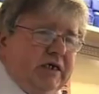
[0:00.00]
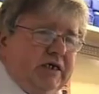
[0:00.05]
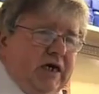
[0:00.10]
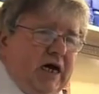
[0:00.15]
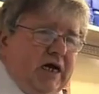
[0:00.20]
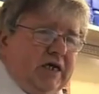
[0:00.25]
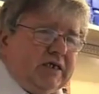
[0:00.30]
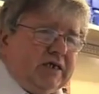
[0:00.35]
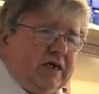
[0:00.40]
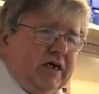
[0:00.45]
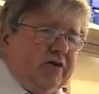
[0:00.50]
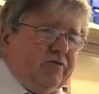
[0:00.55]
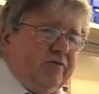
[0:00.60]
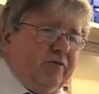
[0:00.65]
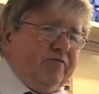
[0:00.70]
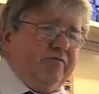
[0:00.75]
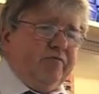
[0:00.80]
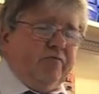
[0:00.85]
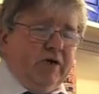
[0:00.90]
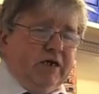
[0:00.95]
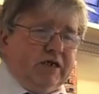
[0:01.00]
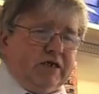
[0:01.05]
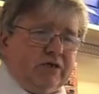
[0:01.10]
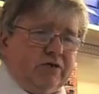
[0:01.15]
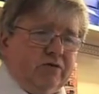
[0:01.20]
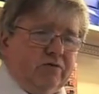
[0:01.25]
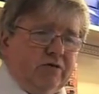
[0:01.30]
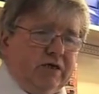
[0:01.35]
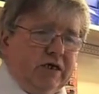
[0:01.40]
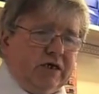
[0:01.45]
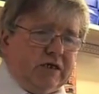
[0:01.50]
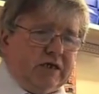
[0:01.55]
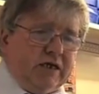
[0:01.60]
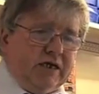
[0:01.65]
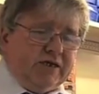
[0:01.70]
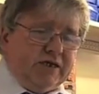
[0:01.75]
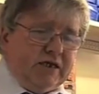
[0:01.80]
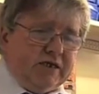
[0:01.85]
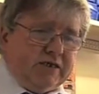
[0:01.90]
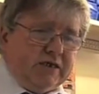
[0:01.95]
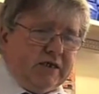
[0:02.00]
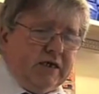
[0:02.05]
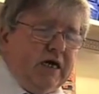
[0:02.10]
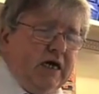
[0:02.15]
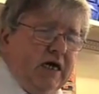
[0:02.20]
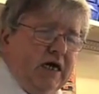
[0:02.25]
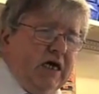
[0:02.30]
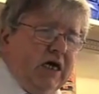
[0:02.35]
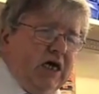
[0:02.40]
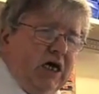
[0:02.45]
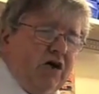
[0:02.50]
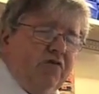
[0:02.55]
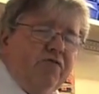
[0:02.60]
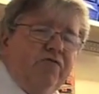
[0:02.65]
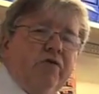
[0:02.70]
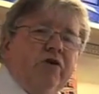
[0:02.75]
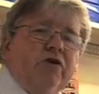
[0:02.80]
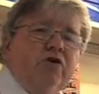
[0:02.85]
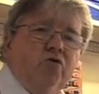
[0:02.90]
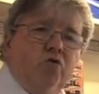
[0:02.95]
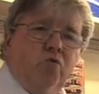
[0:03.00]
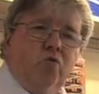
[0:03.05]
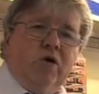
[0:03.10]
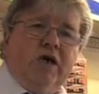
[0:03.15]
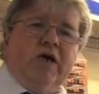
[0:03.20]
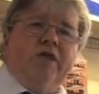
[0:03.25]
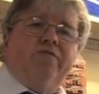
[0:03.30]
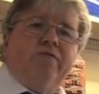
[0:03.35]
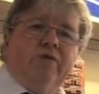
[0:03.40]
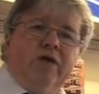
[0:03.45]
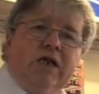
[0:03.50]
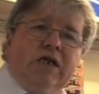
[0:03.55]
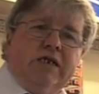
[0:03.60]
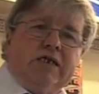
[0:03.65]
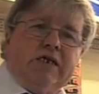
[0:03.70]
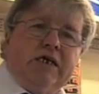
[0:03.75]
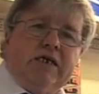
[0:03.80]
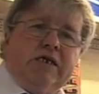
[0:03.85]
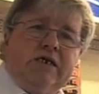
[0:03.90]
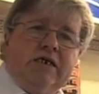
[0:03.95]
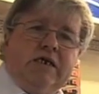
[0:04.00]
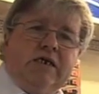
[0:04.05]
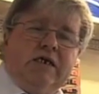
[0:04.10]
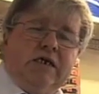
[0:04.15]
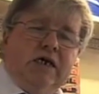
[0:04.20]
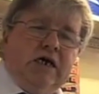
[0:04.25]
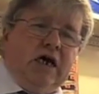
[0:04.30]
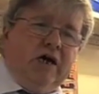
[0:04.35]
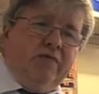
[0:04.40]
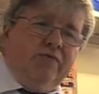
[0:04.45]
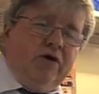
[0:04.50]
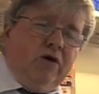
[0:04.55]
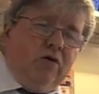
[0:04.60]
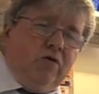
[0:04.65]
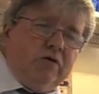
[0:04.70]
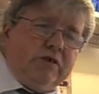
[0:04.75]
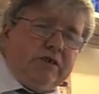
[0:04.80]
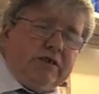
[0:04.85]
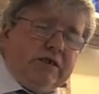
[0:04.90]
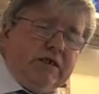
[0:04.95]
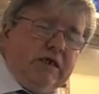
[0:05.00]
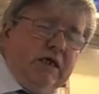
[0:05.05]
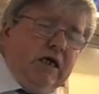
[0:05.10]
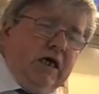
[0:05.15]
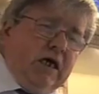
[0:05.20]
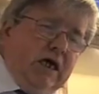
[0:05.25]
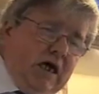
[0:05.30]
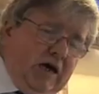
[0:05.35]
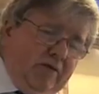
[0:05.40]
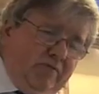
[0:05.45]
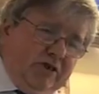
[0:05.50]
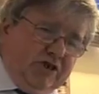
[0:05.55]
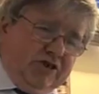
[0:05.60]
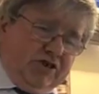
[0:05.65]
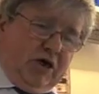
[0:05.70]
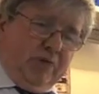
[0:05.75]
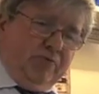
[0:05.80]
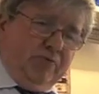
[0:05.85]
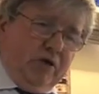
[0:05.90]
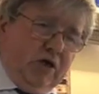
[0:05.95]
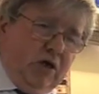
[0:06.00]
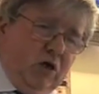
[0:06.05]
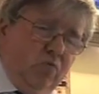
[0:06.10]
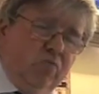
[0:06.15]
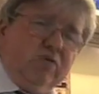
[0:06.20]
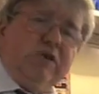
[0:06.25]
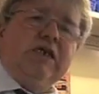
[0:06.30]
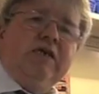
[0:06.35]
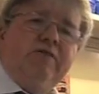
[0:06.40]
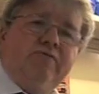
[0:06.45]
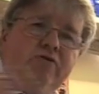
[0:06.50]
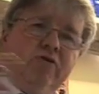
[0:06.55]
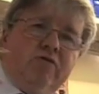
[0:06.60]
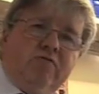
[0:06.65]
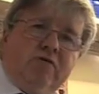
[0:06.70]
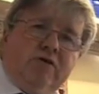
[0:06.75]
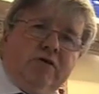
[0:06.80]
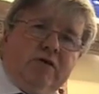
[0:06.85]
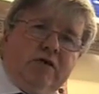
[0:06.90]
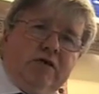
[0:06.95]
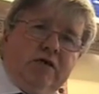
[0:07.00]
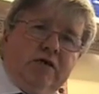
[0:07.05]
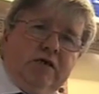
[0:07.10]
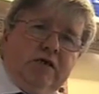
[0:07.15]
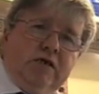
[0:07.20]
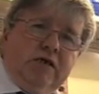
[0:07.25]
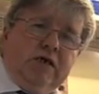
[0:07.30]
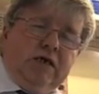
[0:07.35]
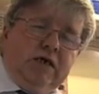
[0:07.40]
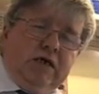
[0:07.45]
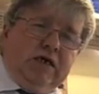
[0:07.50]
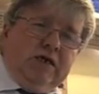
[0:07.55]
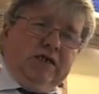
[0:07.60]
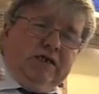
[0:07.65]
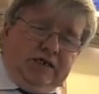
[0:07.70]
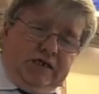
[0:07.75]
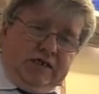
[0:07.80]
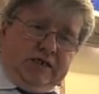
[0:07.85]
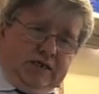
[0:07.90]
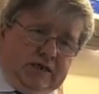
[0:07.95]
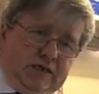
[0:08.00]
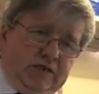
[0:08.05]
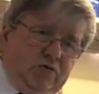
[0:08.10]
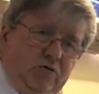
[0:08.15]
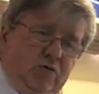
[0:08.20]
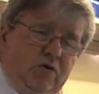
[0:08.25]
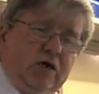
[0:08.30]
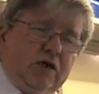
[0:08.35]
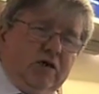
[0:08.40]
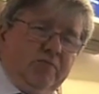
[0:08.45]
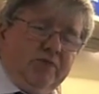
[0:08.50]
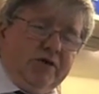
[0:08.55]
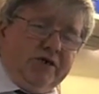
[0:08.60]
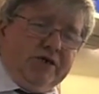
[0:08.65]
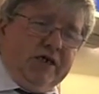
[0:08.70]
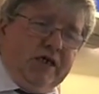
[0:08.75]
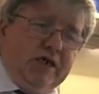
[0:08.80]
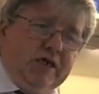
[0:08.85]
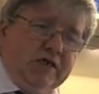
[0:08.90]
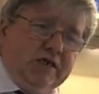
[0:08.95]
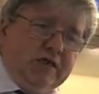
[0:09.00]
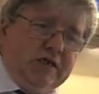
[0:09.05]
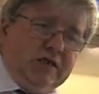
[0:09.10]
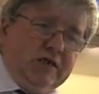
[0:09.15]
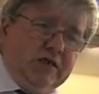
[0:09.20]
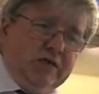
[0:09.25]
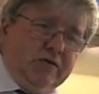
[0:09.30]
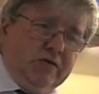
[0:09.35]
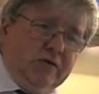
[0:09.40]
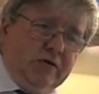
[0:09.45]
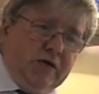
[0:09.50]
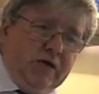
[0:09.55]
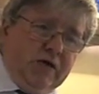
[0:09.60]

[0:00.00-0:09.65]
as I remember from my school days, that everyone knew where everyone else, and every house, every shop was lived over. This no longer pertains, you know.